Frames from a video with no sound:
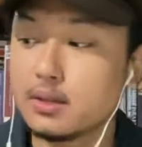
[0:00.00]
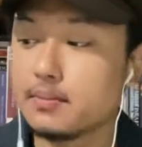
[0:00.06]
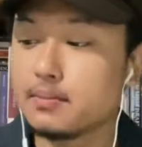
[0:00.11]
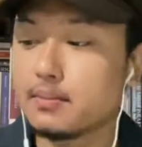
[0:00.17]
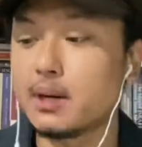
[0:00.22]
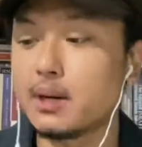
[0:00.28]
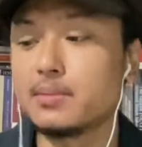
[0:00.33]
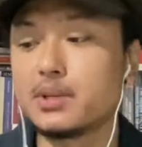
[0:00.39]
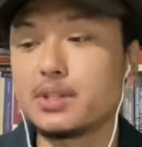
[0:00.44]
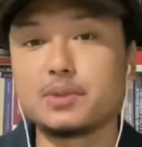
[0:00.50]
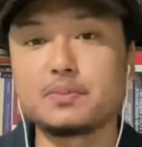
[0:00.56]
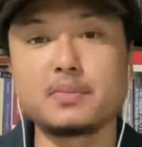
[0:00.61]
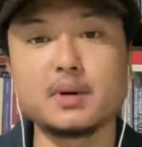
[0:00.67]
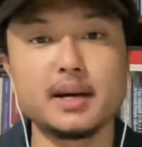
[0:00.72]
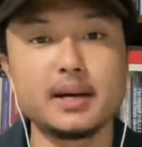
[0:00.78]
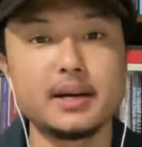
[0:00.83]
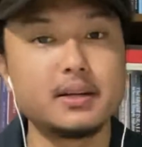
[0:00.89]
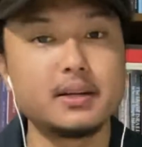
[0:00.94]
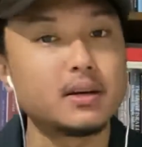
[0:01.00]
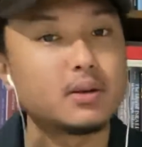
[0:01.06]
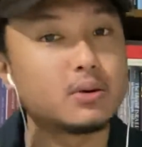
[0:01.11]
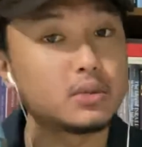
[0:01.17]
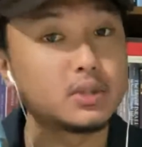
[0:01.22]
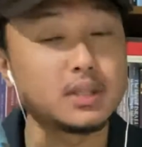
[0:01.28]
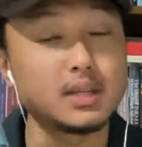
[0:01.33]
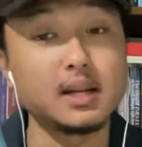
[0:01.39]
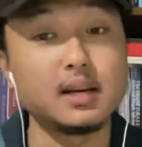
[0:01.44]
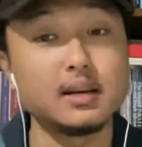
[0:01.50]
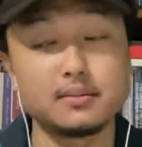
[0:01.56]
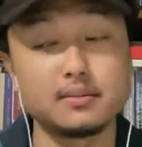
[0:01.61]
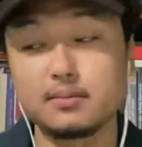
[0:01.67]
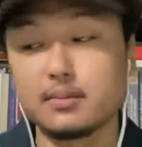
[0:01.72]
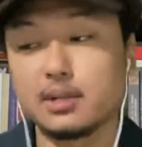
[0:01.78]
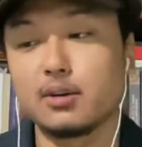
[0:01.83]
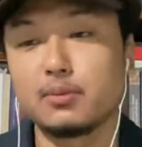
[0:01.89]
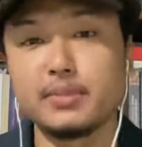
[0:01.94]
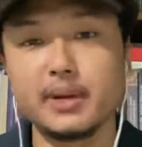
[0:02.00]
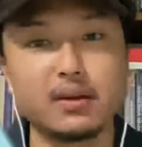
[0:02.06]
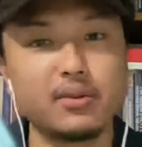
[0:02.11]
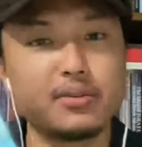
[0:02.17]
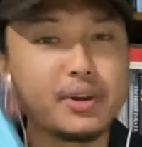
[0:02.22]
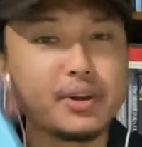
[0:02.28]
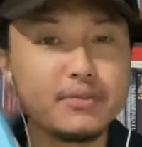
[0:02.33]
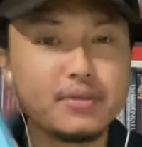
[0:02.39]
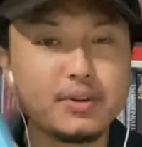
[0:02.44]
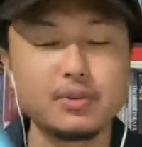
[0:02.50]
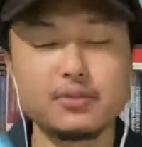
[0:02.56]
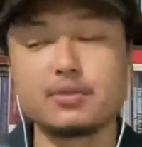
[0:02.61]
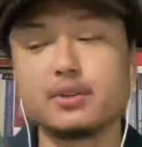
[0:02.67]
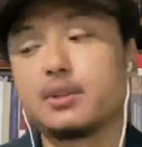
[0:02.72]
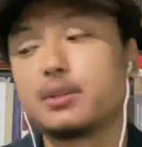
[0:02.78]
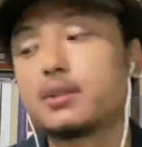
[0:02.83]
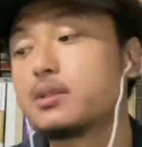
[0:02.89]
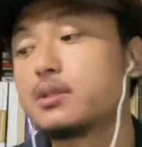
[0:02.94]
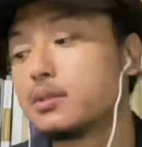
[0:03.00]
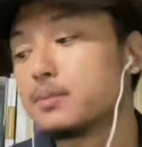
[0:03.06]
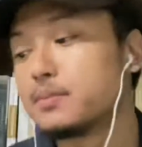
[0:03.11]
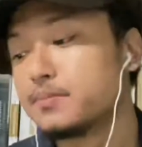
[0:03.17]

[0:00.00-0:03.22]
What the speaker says: published by Darussalam. I'll make a review of this.